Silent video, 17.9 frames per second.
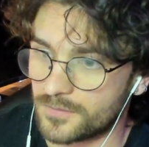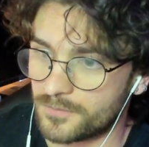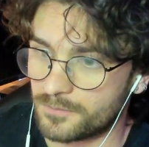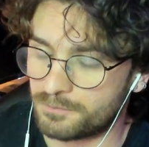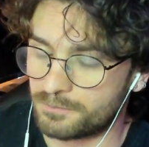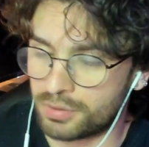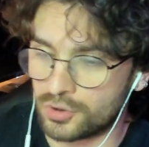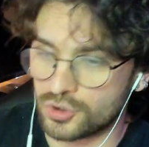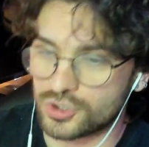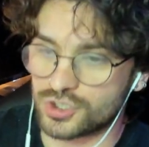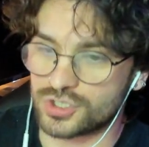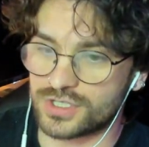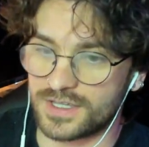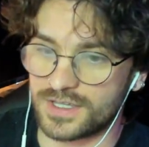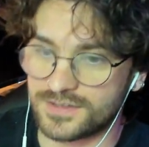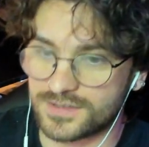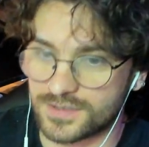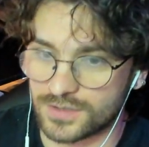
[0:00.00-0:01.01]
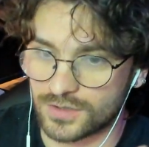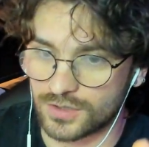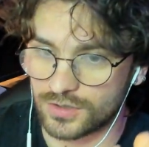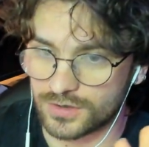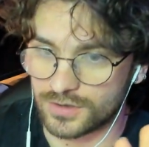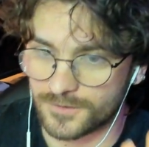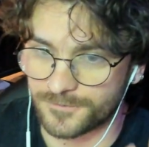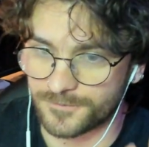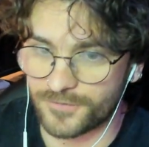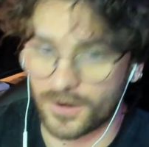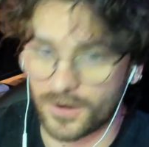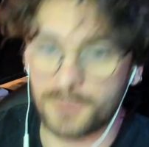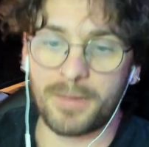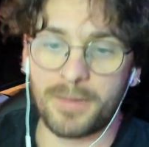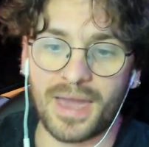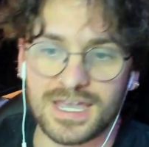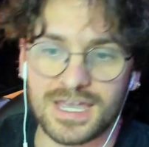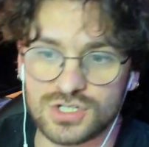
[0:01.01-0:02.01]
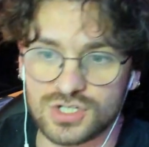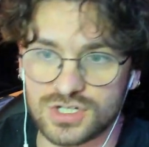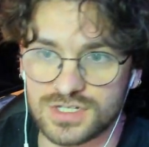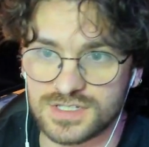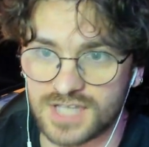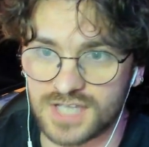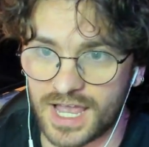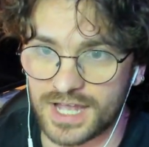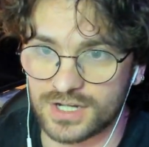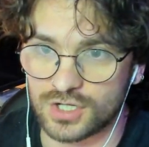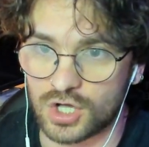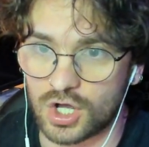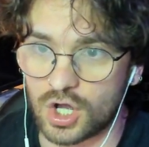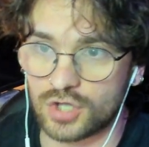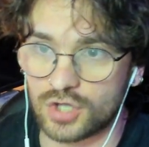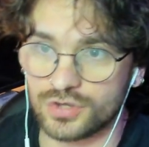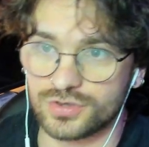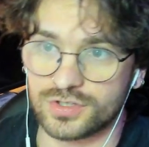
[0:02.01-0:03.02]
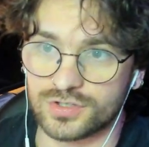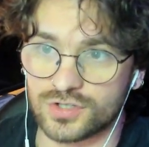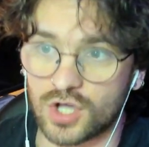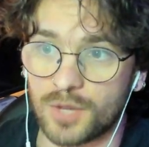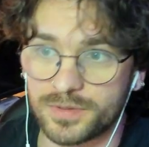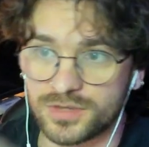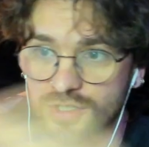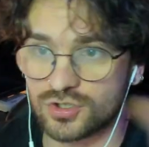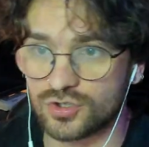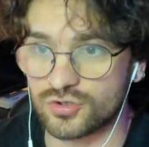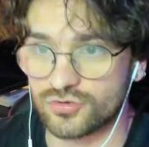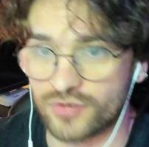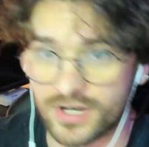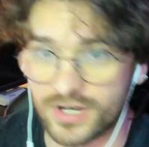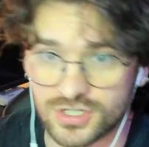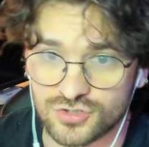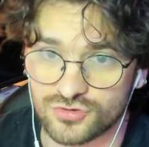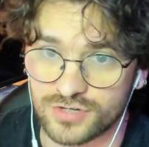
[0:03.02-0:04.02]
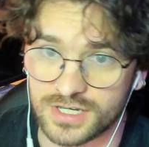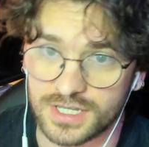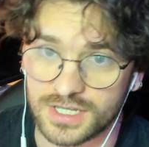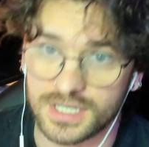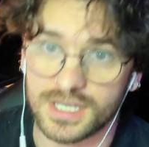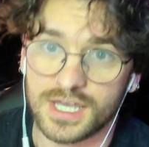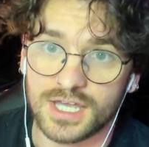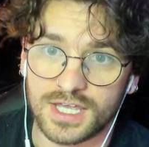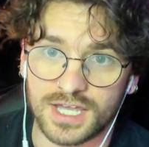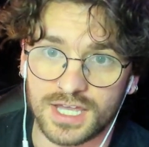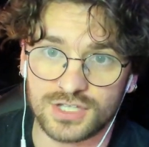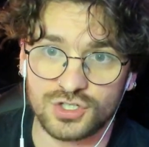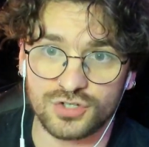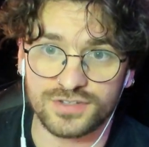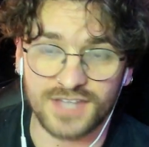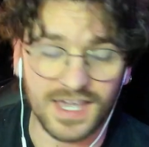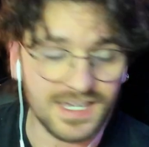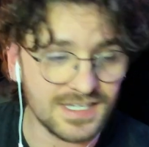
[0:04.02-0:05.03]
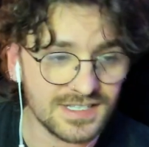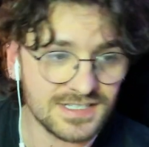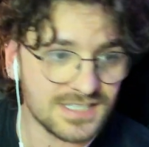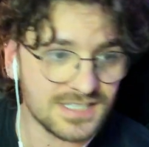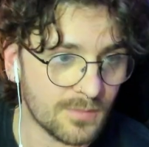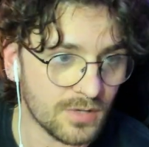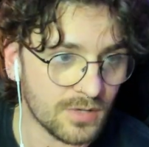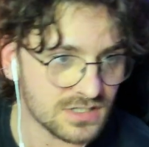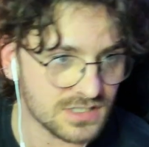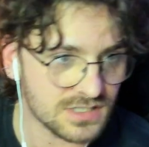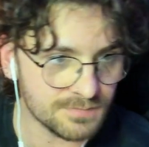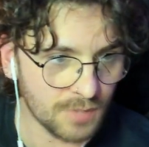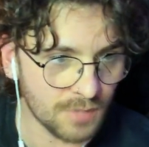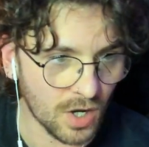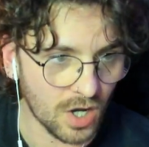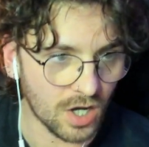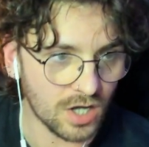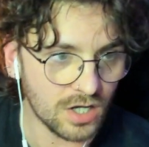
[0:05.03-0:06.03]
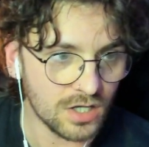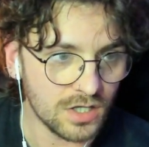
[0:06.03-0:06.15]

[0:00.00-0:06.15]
pushed into the front pages and on the top of the directory, and you're taking someone's spot.